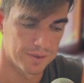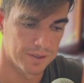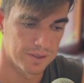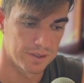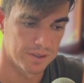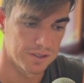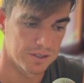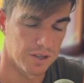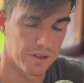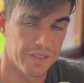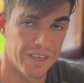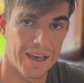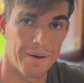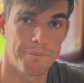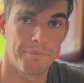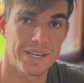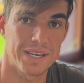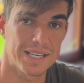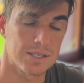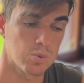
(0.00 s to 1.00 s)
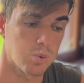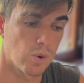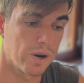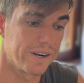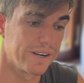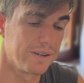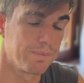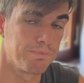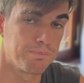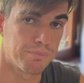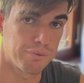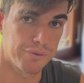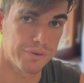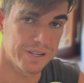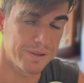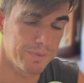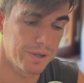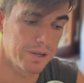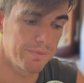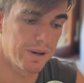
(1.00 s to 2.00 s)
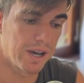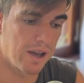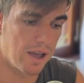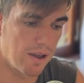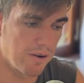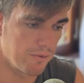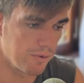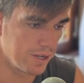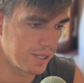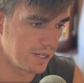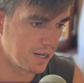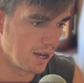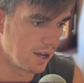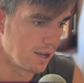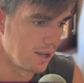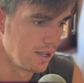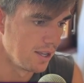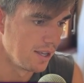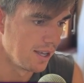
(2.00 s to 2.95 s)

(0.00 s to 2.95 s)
So that means we're in premium arena.